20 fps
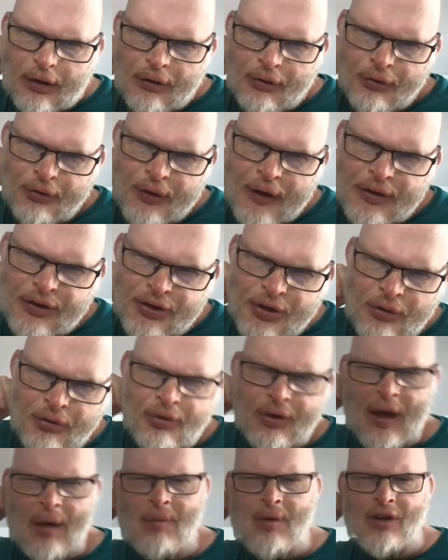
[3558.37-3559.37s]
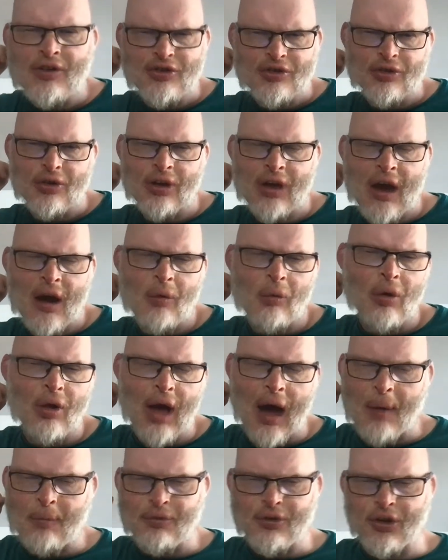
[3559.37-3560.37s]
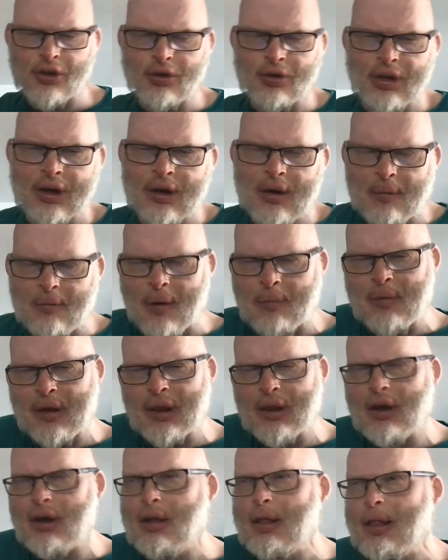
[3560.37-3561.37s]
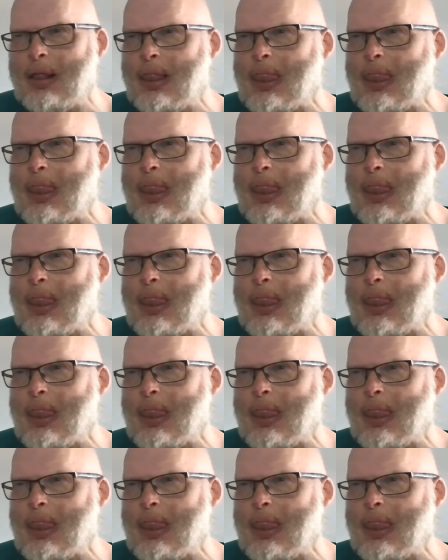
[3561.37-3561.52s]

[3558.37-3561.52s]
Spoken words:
French and Flemish, yeah, well, absolutely. I mean,